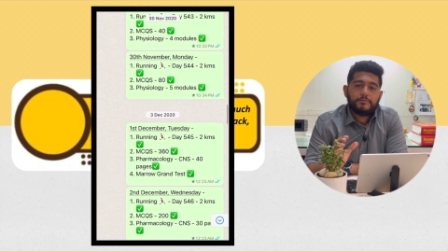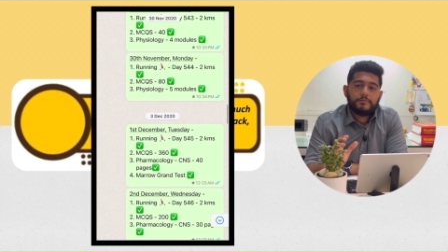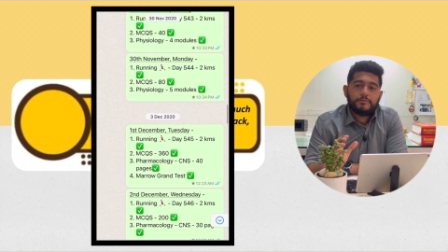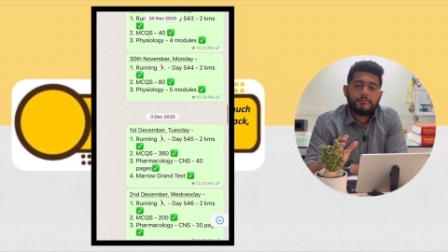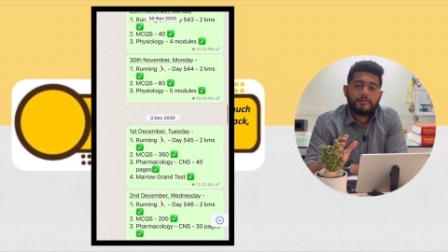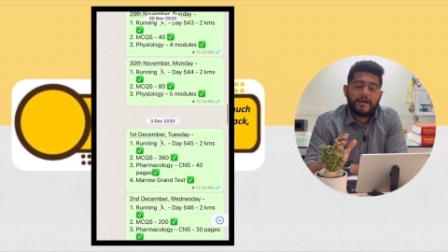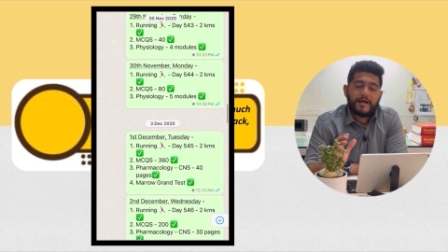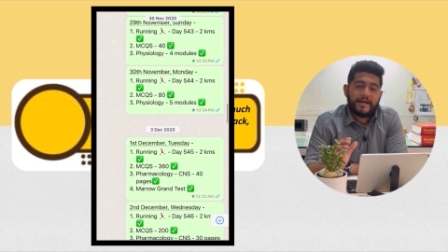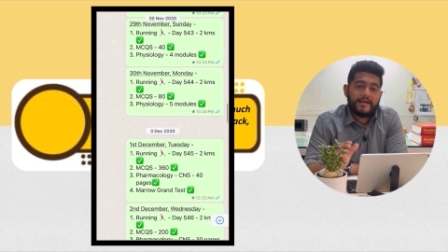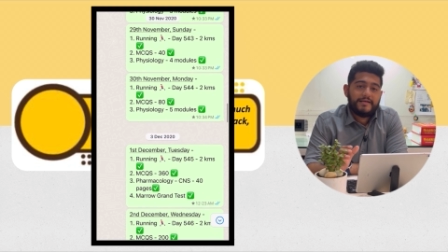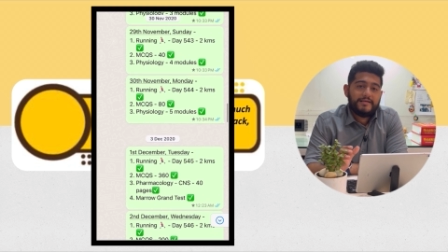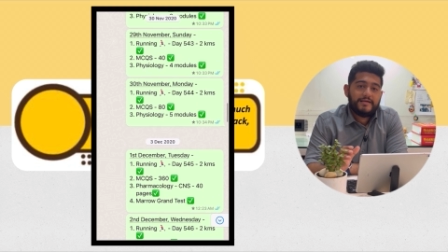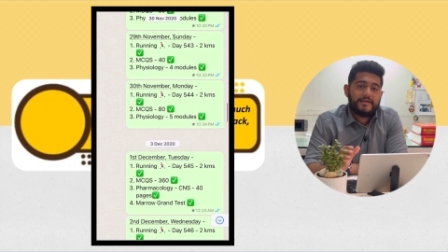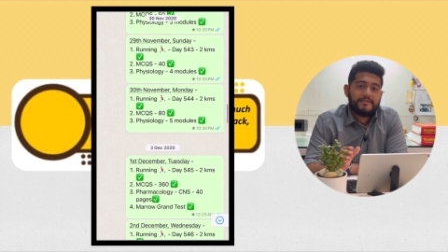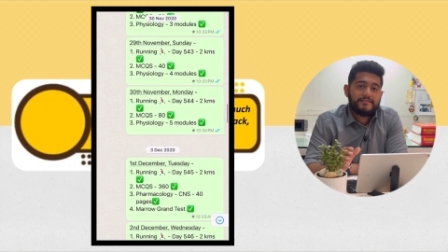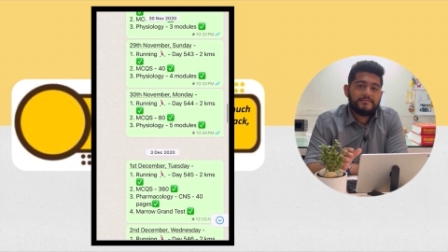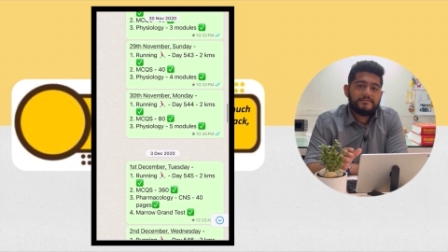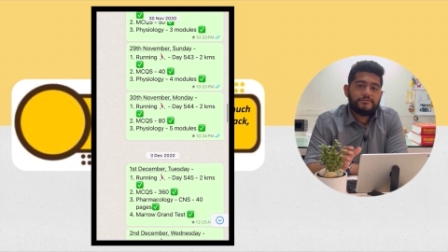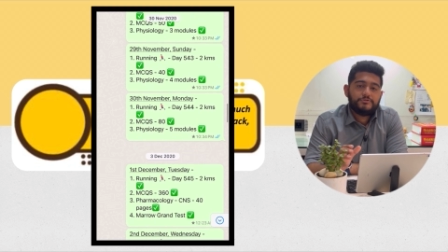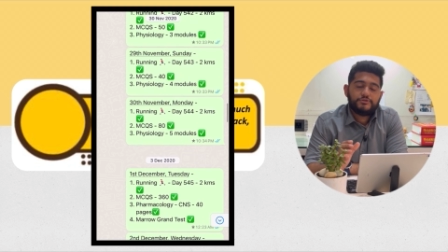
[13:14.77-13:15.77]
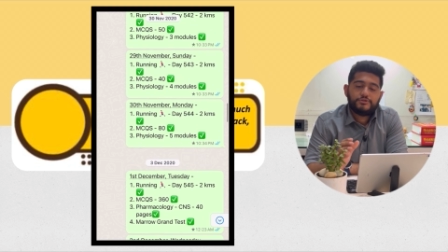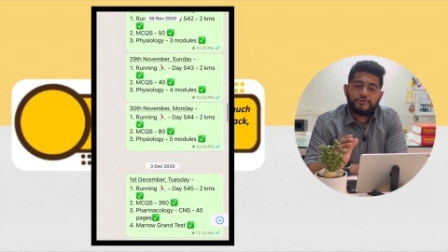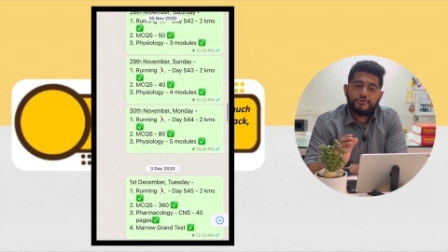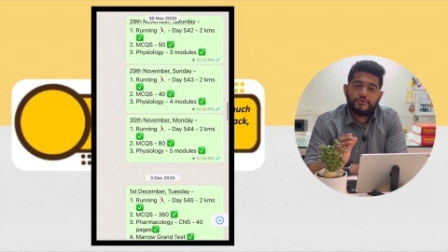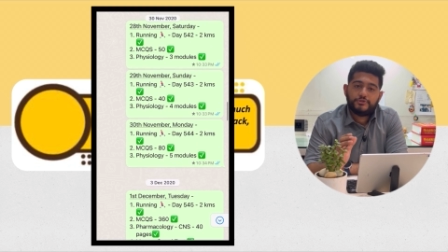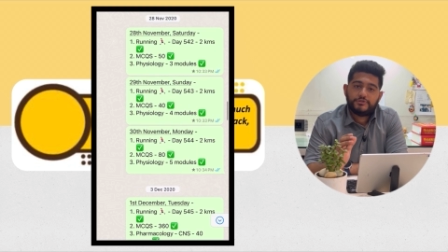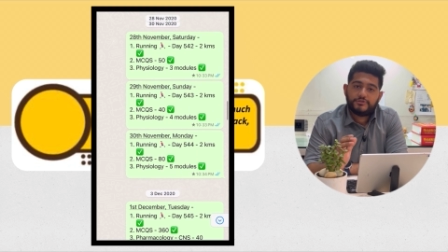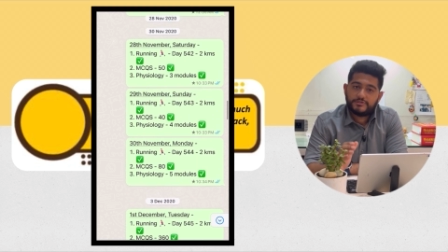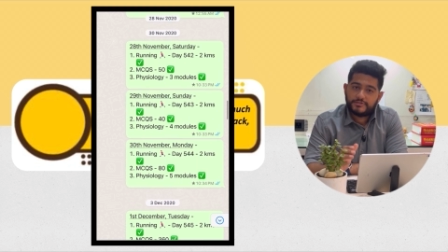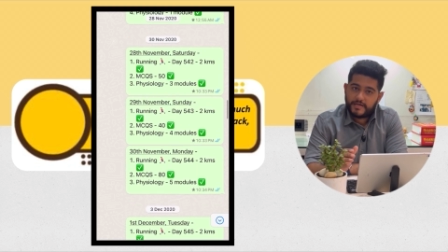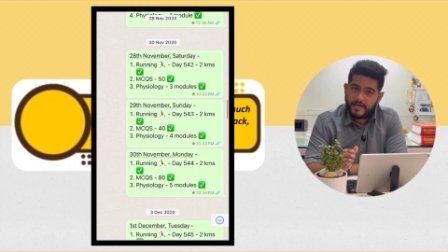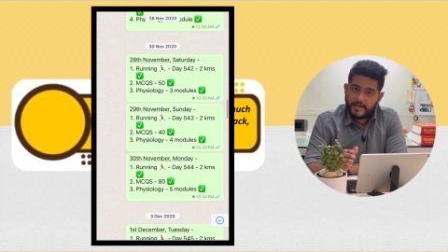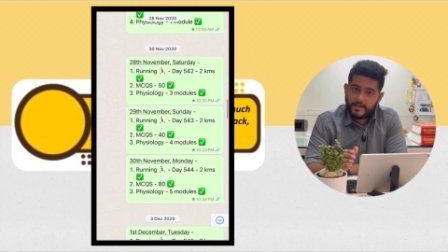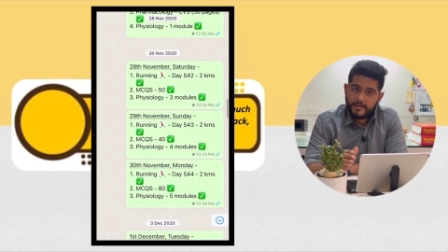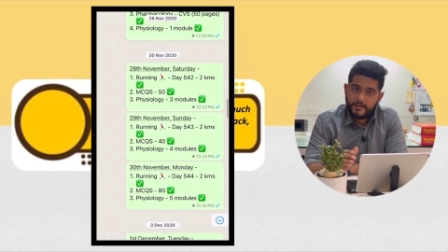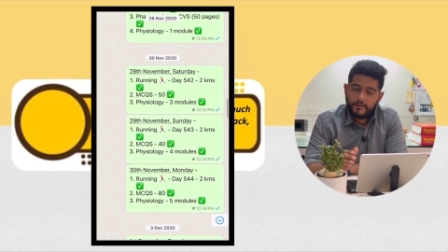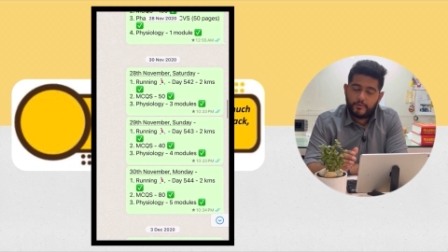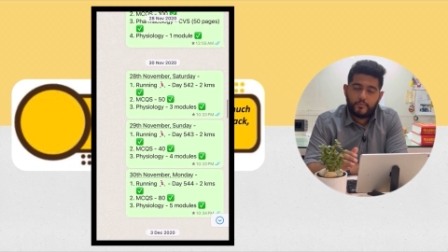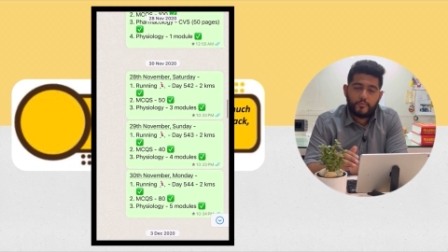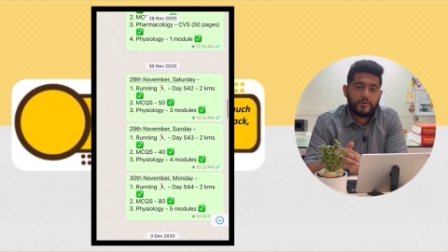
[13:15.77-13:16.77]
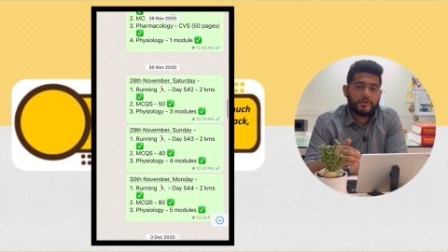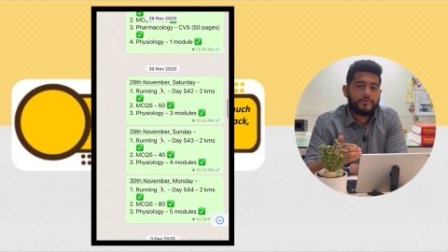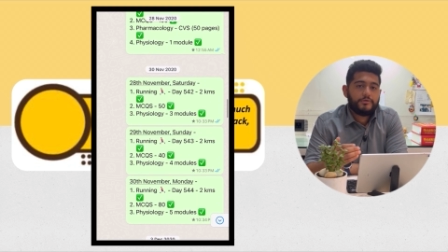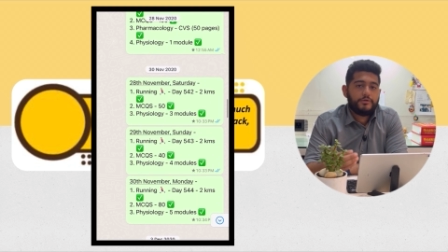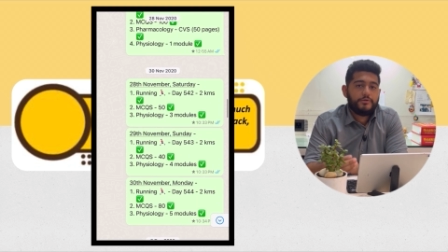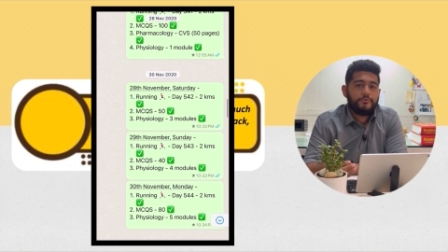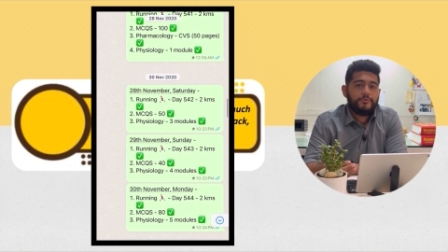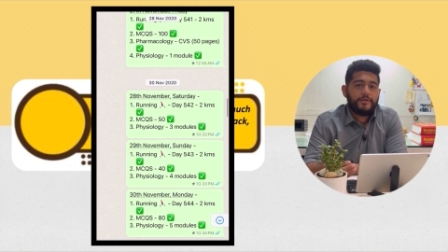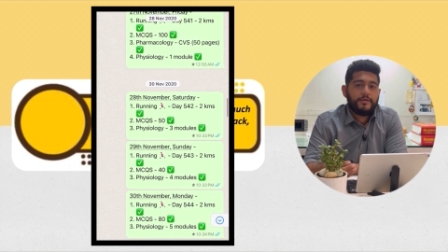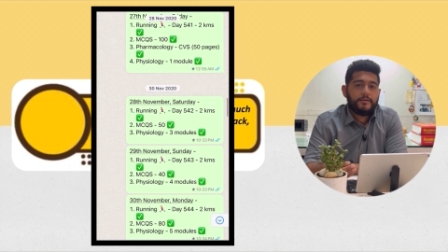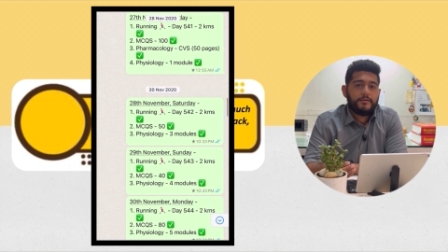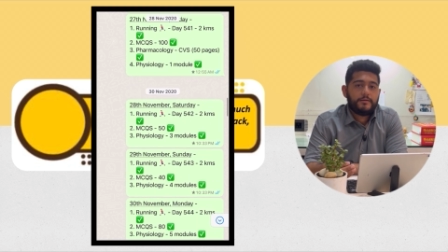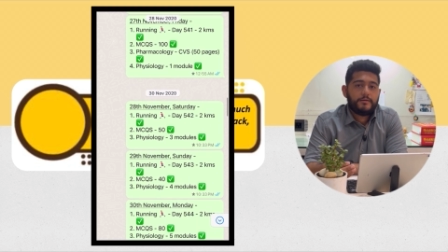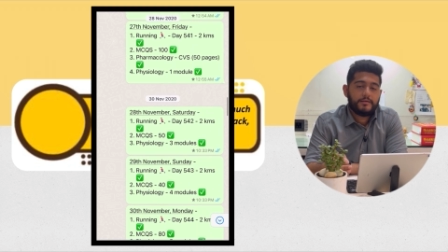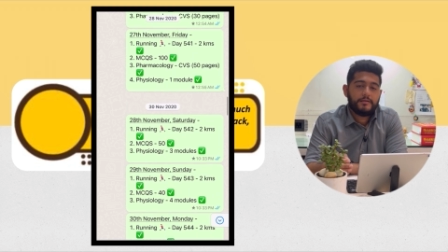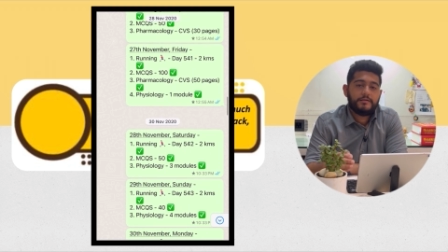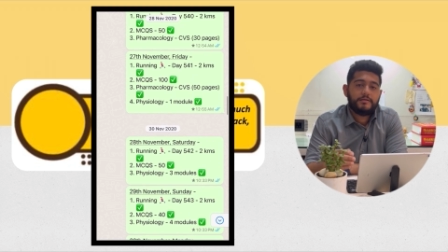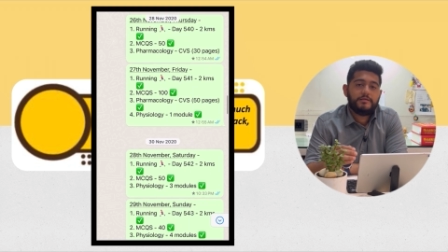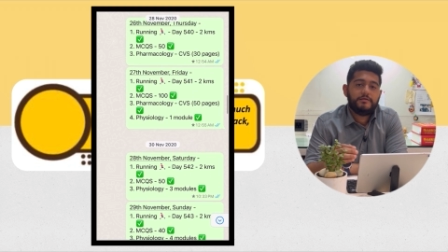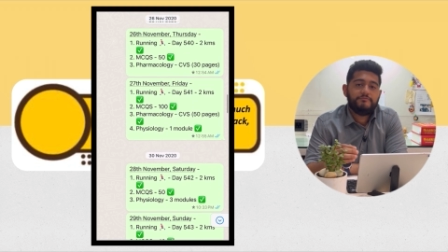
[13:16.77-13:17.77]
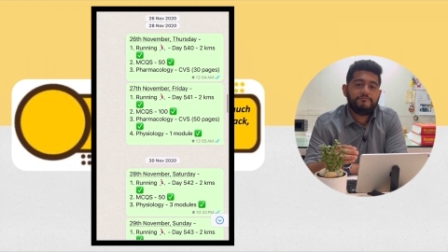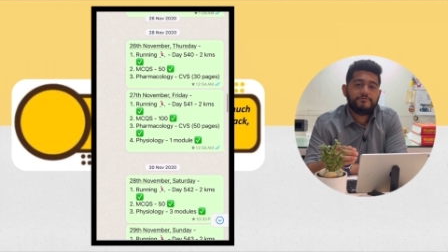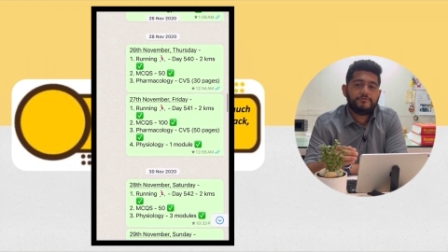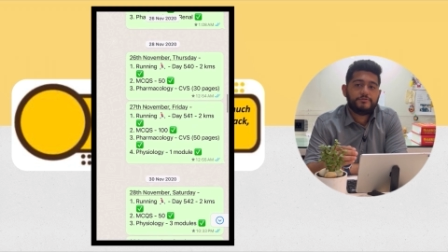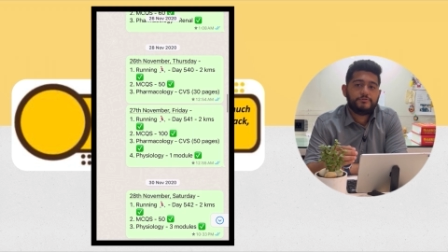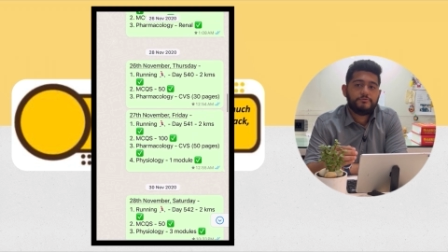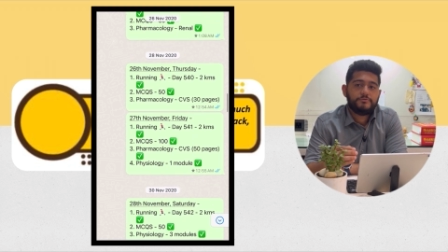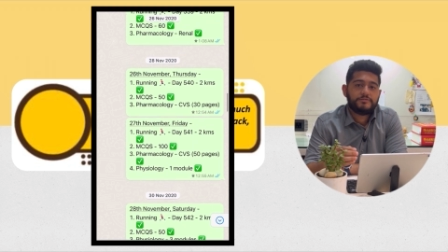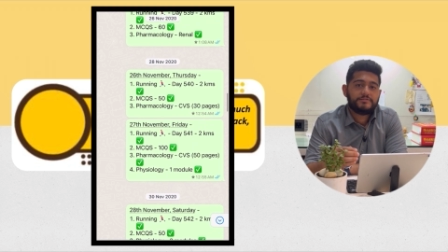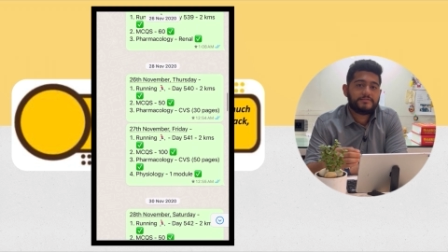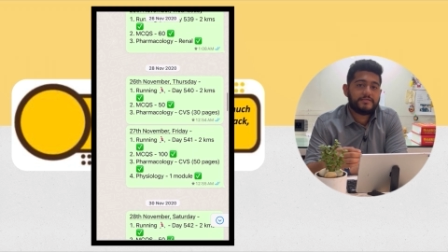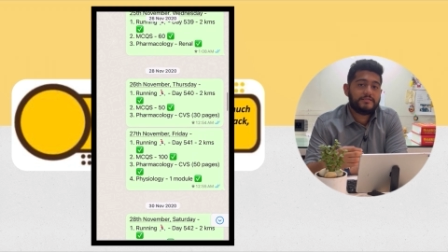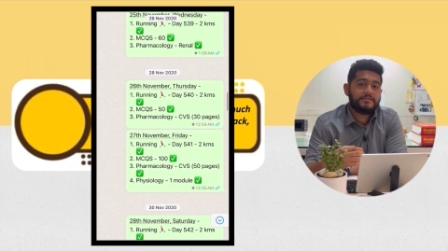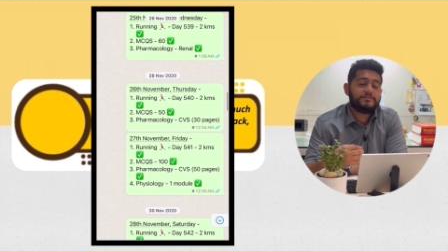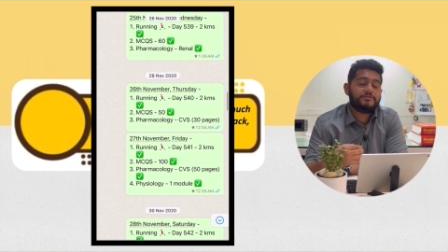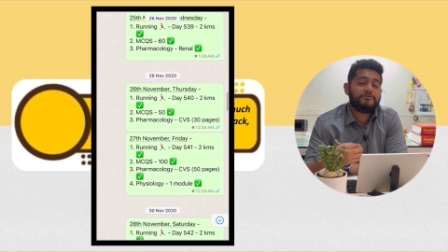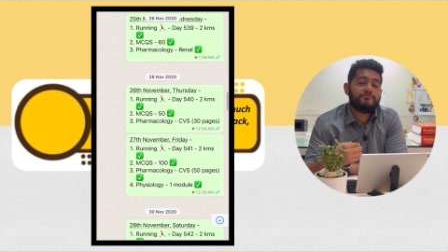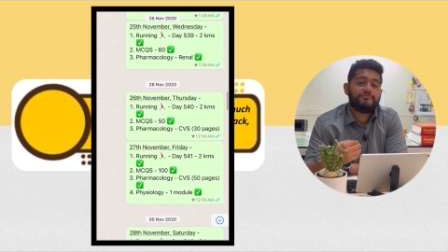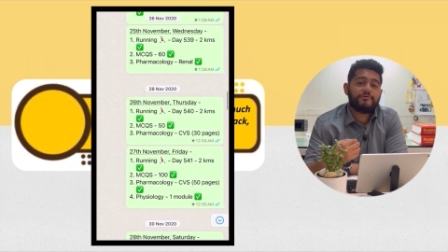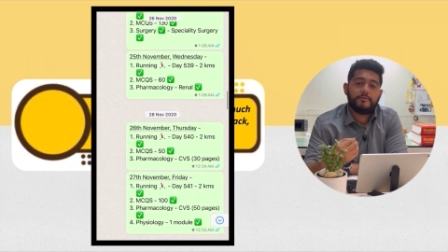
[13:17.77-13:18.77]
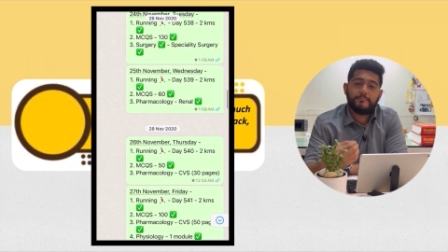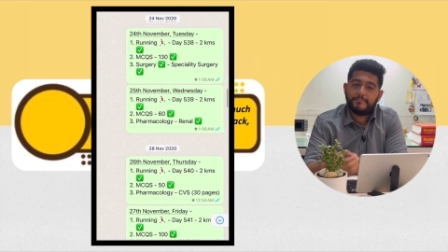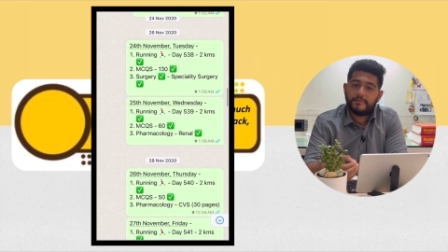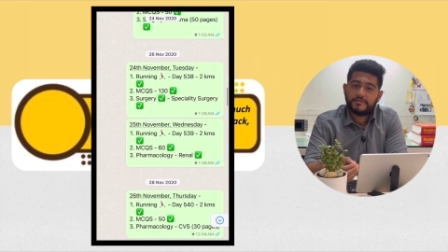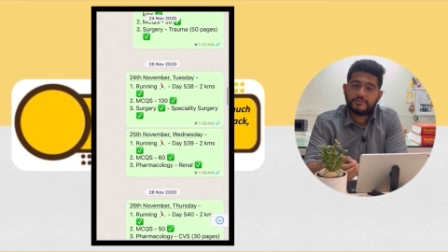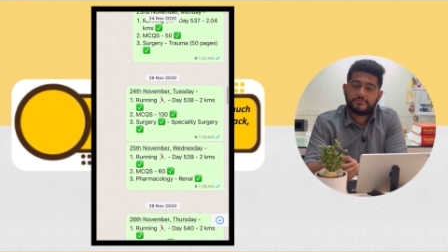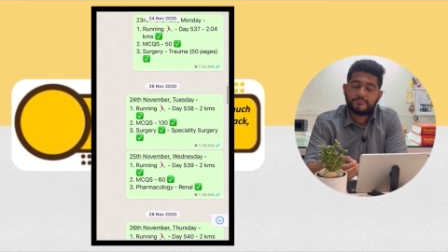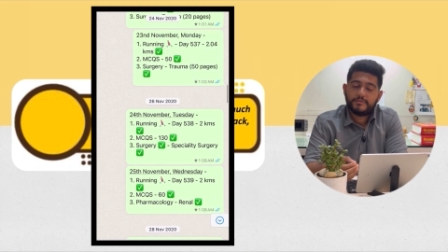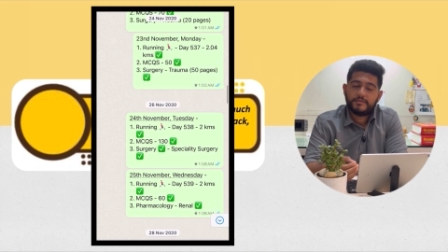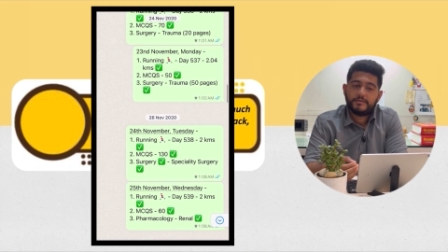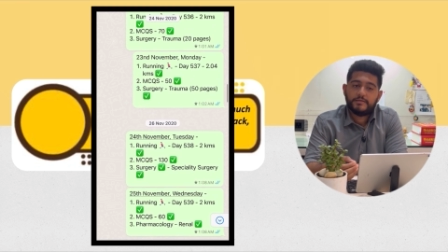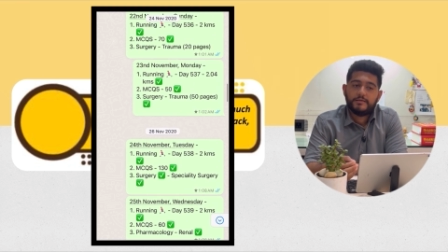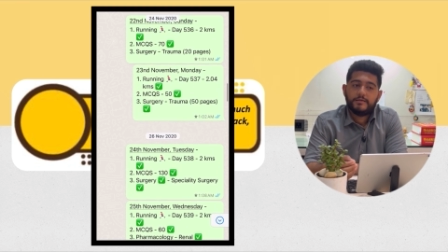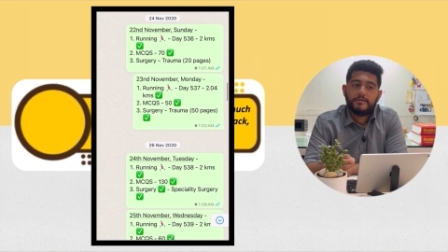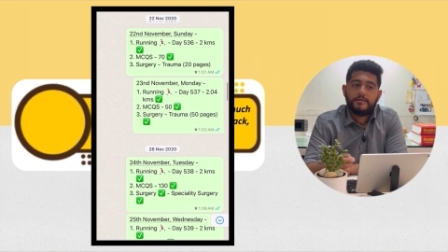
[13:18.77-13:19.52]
The idea is you should track what you're doing. It gives you a sense of accomplishment.